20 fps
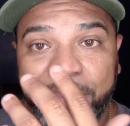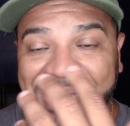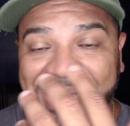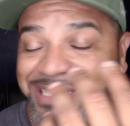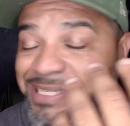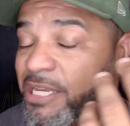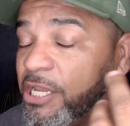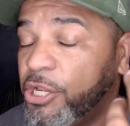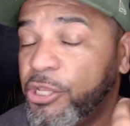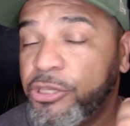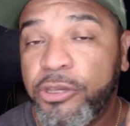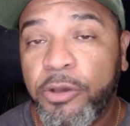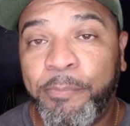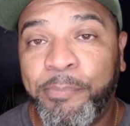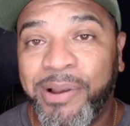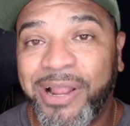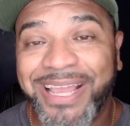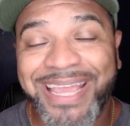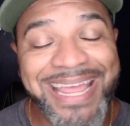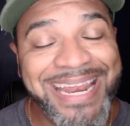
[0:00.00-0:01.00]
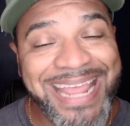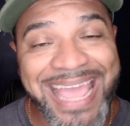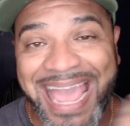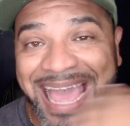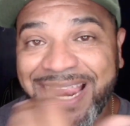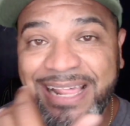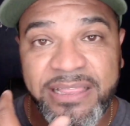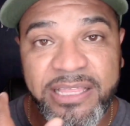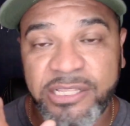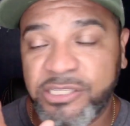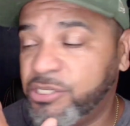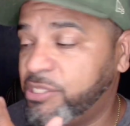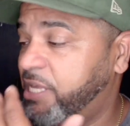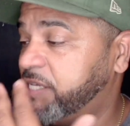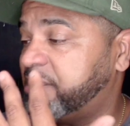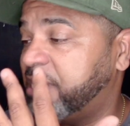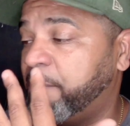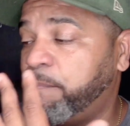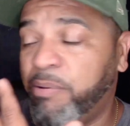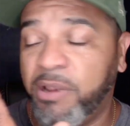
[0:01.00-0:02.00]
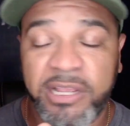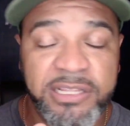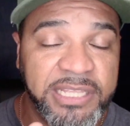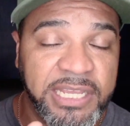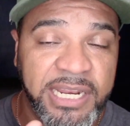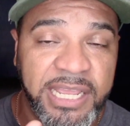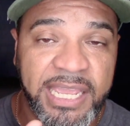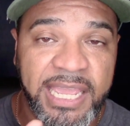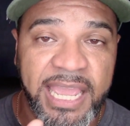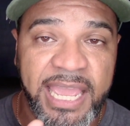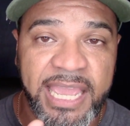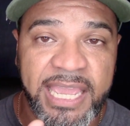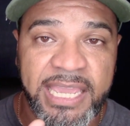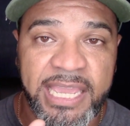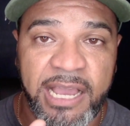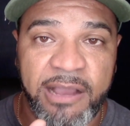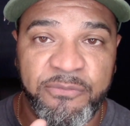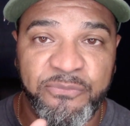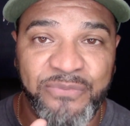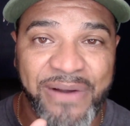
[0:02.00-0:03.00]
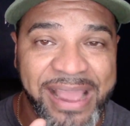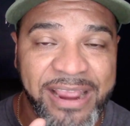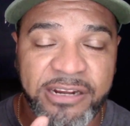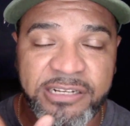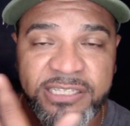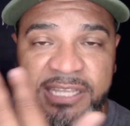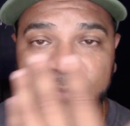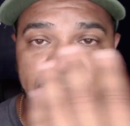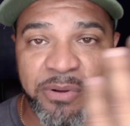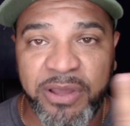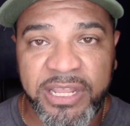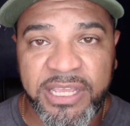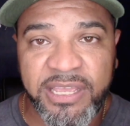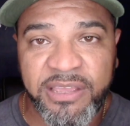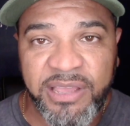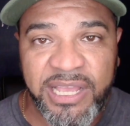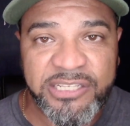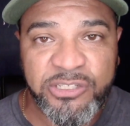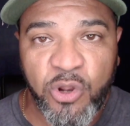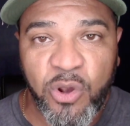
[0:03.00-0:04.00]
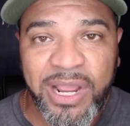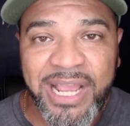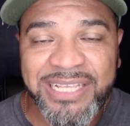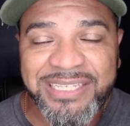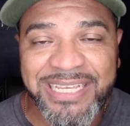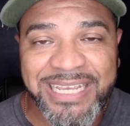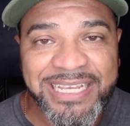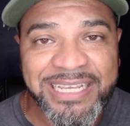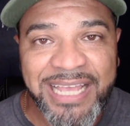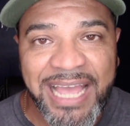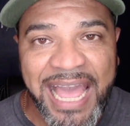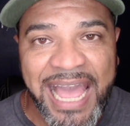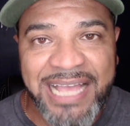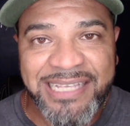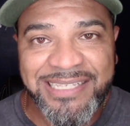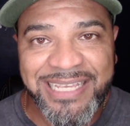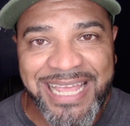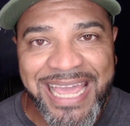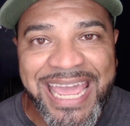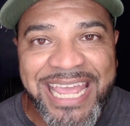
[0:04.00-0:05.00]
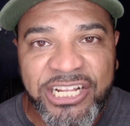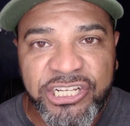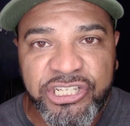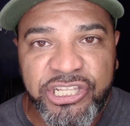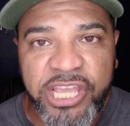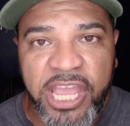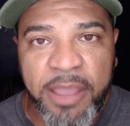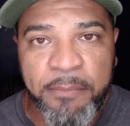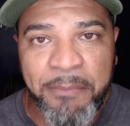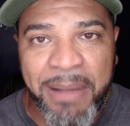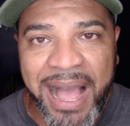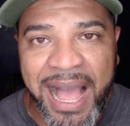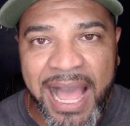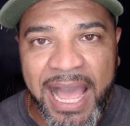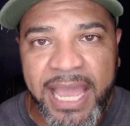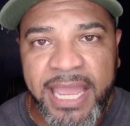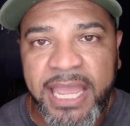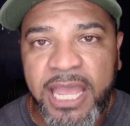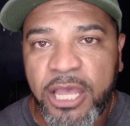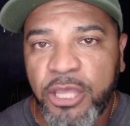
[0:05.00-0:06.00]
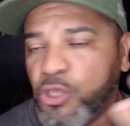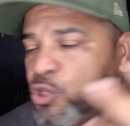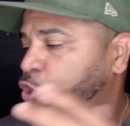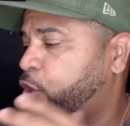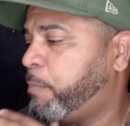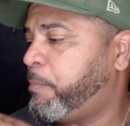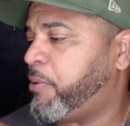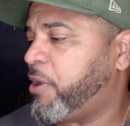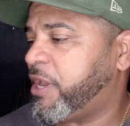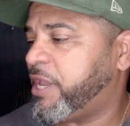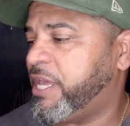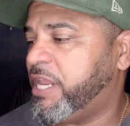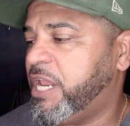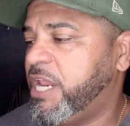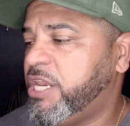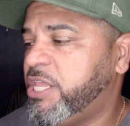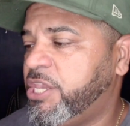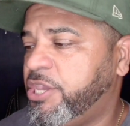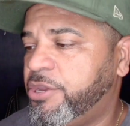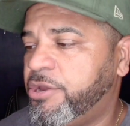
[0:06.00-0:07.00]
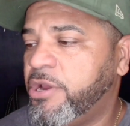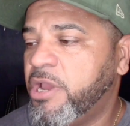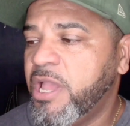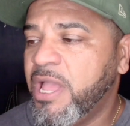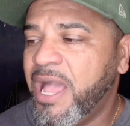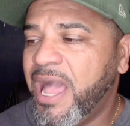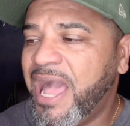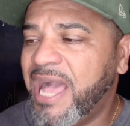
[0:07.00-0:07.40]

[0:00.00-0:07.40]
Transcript: Basically, you could plug in anything to this. I plugged in a Fire Stick, but as long as it has an HDMI, you could plug it in here.